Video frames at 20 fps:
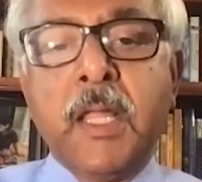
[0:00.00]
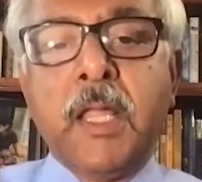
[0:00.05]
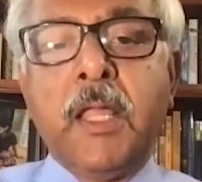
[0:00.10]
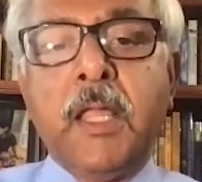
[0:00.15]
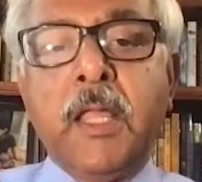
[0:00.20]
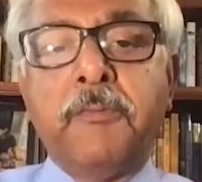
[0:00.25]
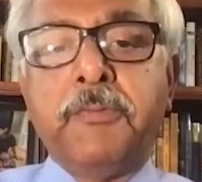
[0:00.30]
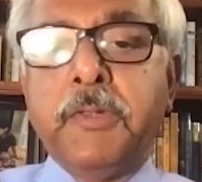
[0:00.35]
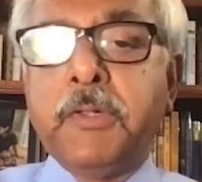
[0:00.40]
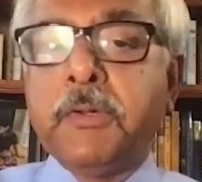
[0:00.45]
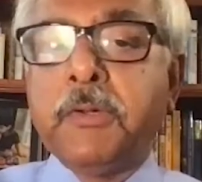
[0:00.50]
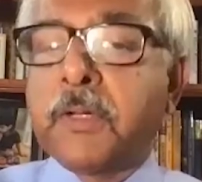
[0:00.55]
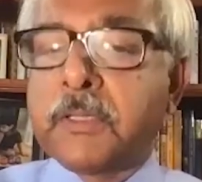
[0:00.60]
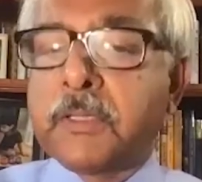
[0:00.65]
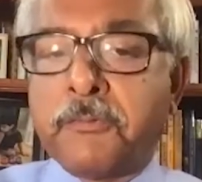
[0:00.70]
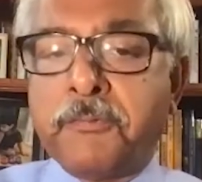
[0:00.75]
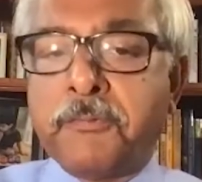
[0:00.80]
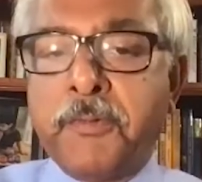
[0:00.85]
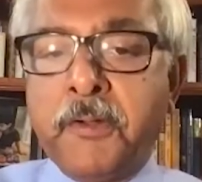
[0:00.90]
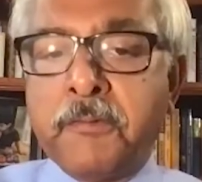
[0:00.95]
If you are
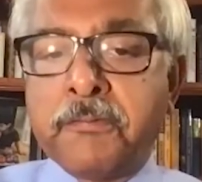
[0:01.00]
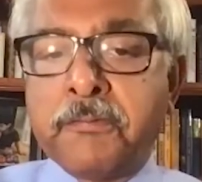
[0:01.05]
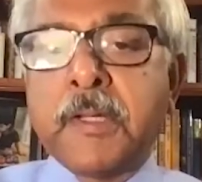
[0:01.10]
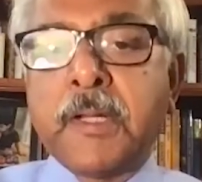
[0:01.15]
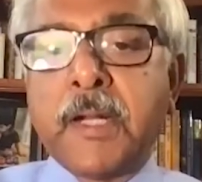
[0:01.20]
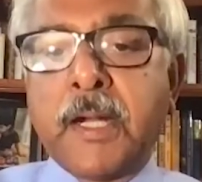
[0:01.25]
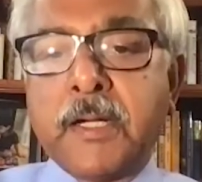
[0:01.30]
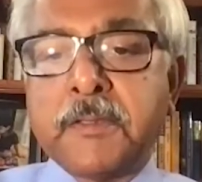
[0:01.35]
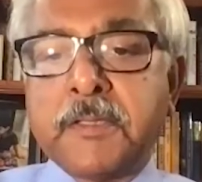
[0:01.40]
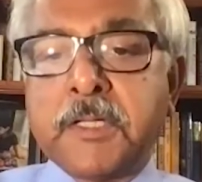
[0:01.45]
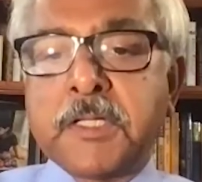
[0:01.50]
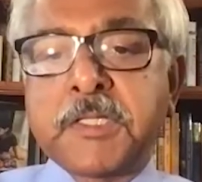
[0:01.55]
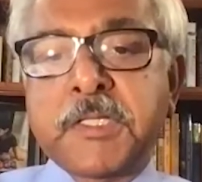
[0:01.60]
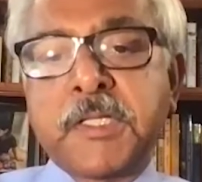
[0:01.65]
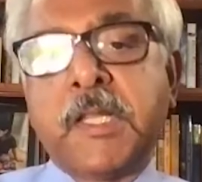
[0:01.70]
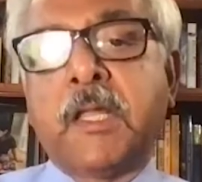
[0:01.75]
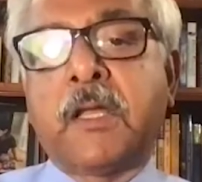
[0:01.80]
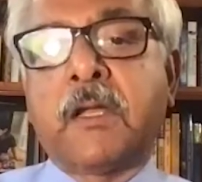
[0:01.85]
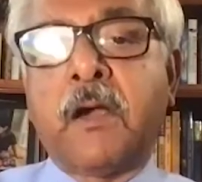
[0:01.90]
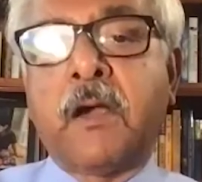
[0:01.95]
the fifth largest
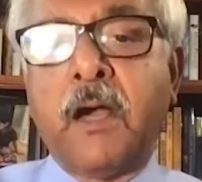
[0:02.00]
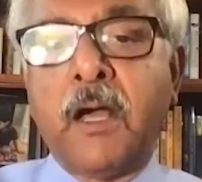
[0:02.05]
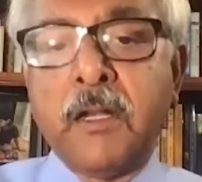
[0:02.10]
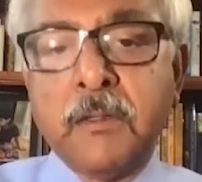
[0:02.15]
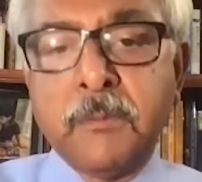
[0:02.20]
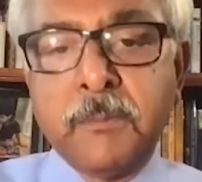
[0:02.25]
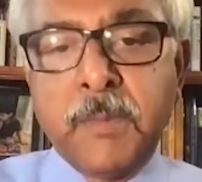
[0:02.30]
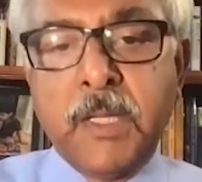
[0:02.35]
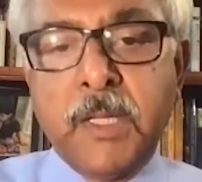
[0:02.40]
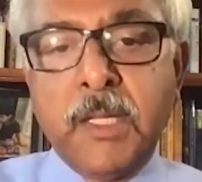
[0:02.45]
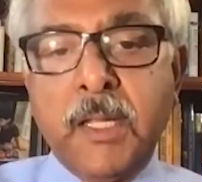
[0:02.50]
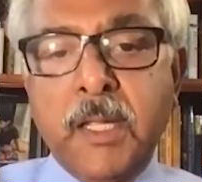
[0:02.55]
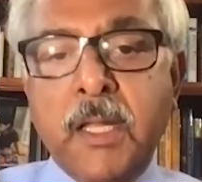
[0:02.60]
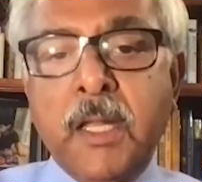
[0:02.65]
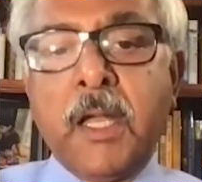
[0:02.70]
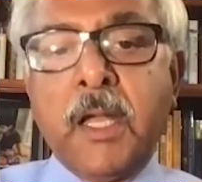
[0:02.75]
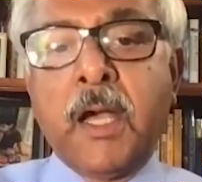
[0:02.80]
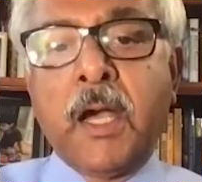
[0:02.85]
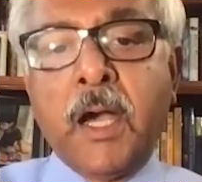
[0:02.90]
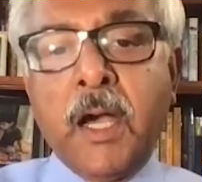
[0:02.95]
economy,
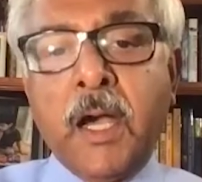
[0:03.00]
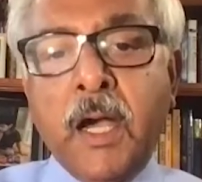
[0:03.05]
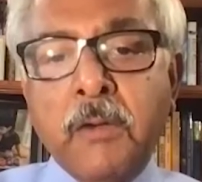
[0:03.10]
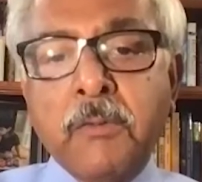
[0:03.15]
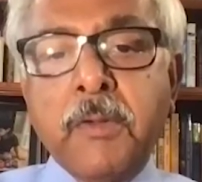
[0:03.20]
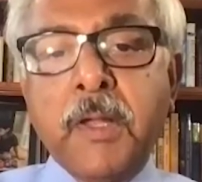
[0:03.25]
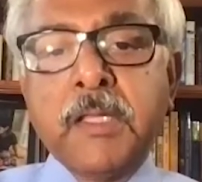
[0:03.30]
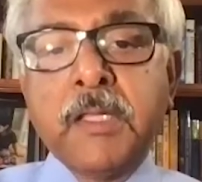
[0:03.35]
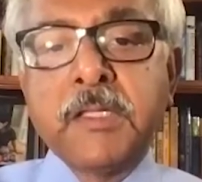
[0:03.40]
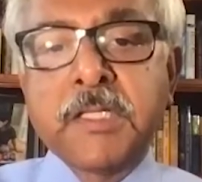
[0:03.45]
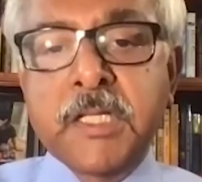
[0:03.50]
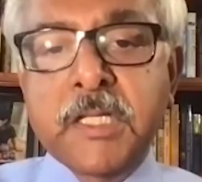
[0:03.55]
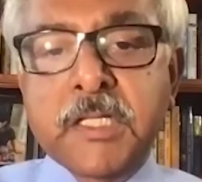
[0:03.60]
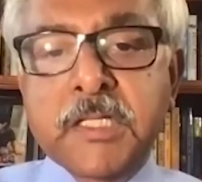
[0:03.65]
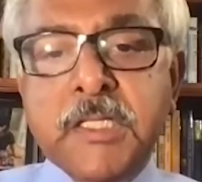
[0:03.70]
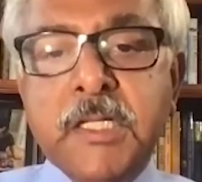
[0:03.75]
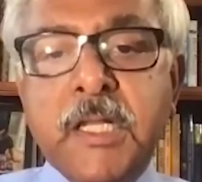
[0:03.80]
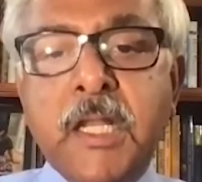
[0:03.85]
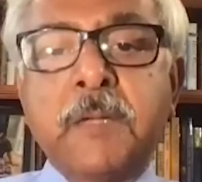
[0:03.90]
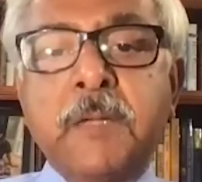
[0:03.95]
how can
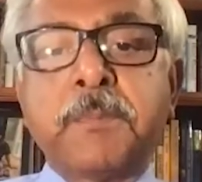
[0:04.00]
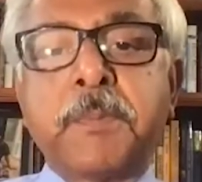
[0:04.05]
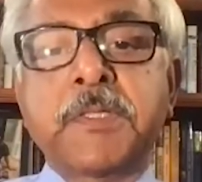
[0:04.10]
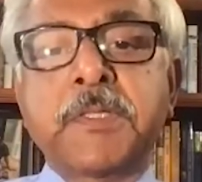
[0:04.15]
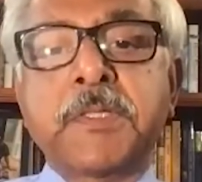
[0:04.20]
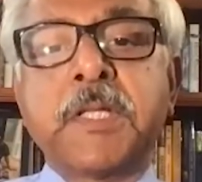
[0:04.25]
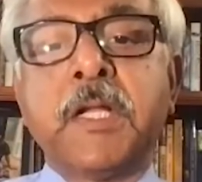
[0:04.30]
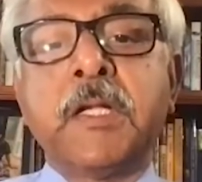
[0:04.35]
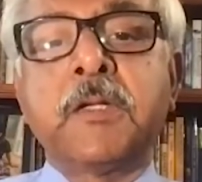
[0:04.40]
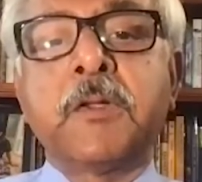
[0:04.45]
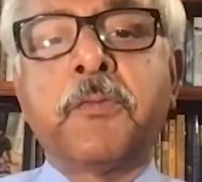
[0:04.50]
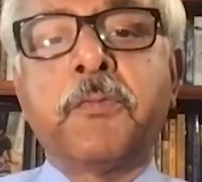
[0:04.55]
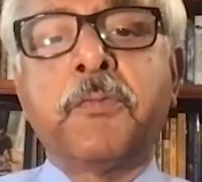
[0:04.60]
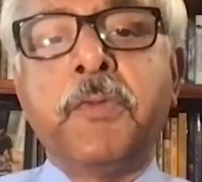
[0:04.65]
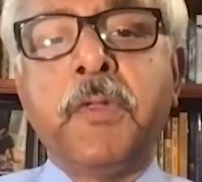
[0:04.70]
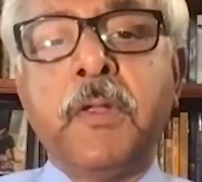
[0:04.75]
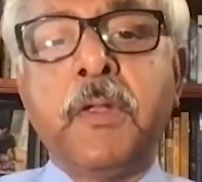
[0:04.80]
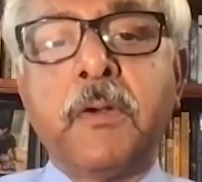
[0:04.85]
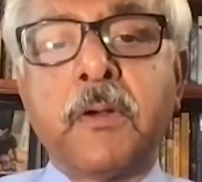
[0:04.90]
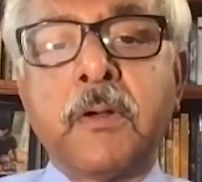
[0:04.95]
68% of
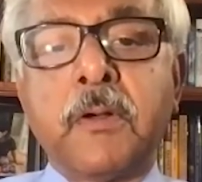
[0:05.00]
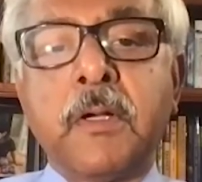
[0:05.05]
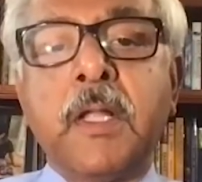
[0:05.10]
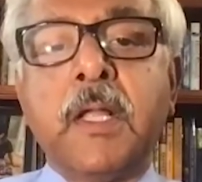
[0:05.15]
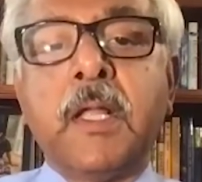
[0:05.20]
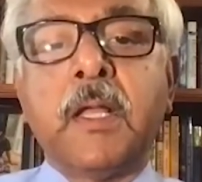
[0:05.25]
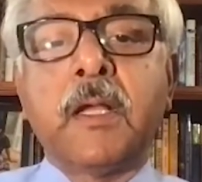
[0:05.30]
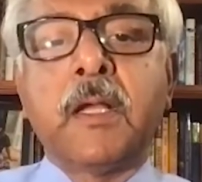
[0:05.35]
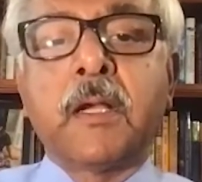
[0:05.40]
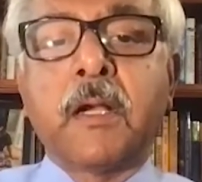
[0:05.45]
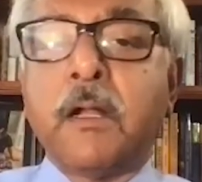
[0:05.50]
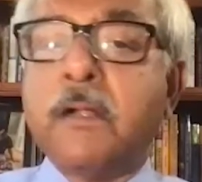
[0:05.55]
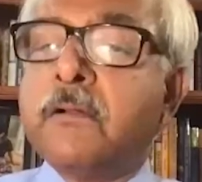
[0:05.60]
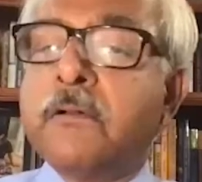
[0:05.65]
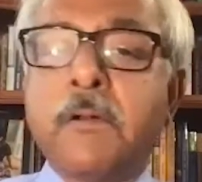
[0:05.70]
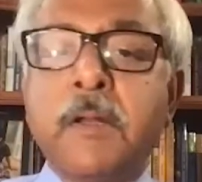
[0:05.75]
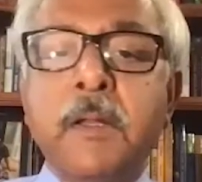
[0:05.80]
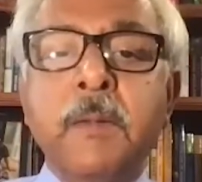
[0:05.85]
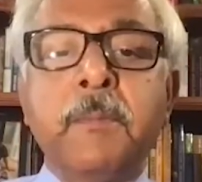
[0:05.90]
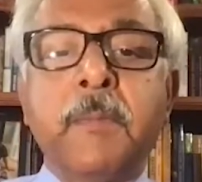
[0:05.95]
your
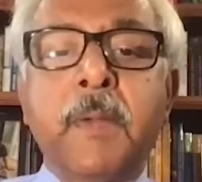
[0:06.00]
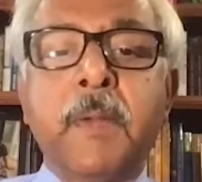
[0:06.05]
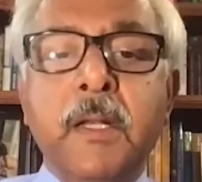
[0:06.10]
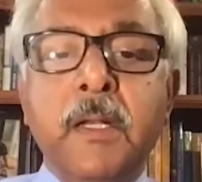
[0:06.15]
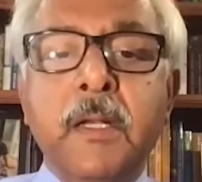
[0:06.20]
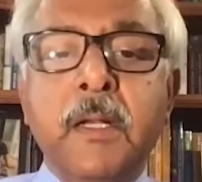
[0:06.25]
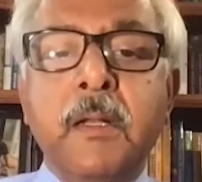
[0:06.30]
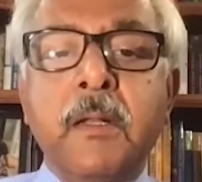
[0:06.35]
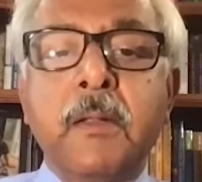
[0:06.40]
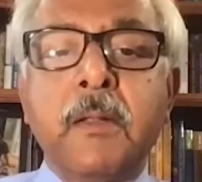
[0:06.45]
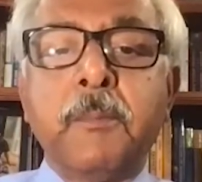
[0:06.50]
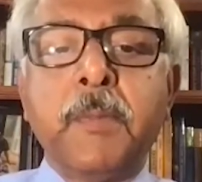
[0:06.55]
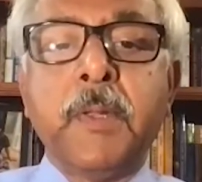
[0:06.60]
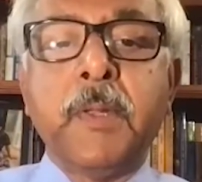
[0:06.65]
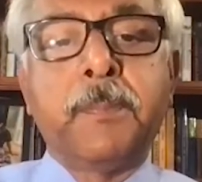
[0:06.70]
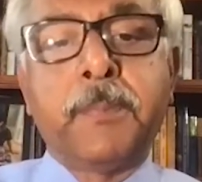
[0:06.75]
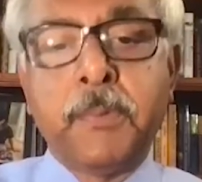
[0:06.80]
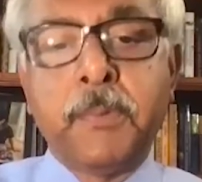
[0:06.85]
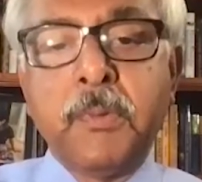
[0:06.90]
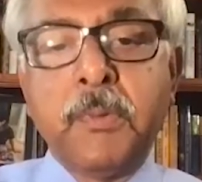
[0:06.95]
countrymen be
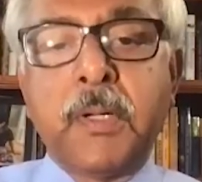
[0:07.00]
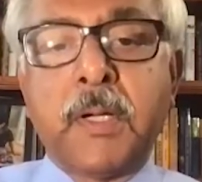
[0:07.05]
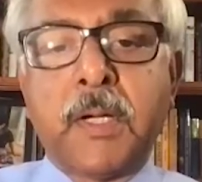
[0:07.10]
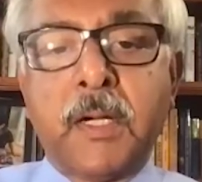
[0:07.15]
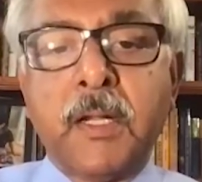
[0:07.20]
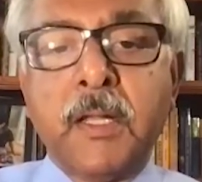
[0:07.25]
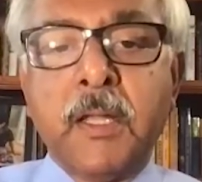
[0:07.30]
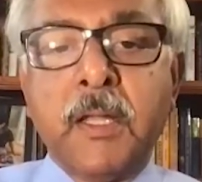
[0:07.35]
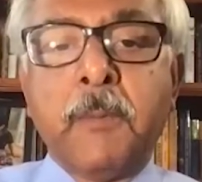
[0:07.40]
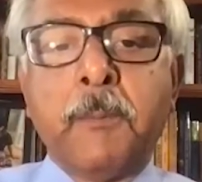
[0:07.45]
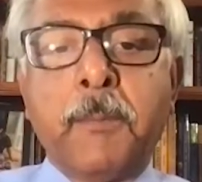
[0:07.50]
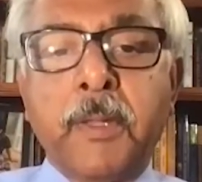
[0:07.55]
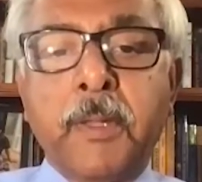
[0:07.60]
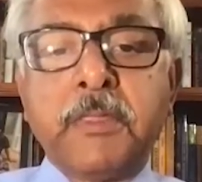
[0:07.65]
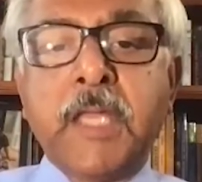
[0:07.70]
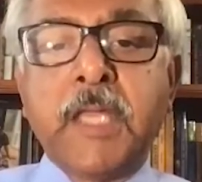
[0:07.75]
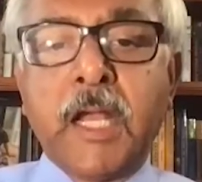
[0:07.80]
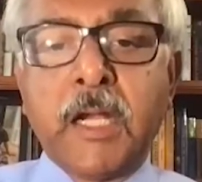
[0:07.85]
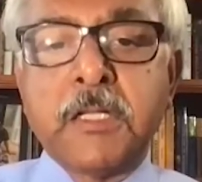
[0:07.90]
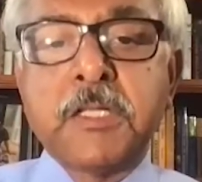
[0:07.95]
poor? But
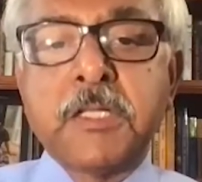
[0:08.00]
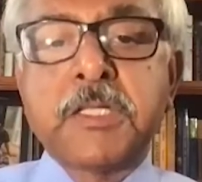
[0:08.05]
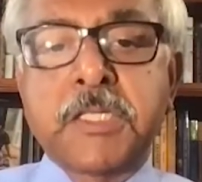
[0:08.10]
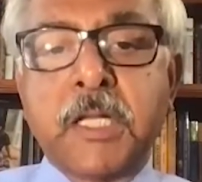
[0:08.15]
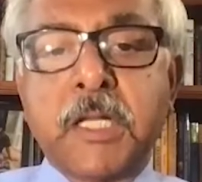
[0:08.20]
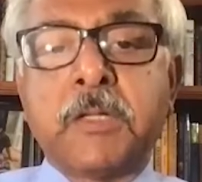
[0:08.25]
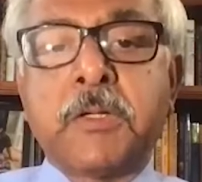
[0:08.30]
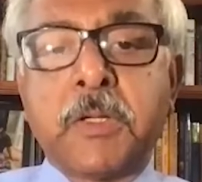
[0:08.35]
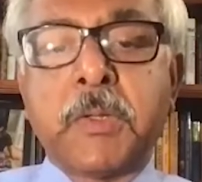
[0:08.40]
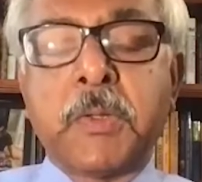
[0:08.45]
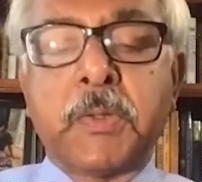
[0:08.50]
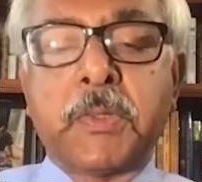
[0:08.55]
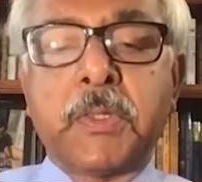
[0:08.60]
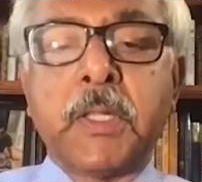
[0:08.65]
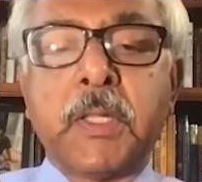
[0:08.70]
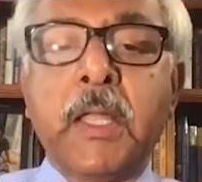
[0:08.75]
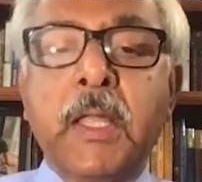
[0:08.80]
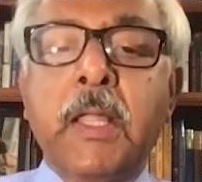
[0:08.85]
that is the truth.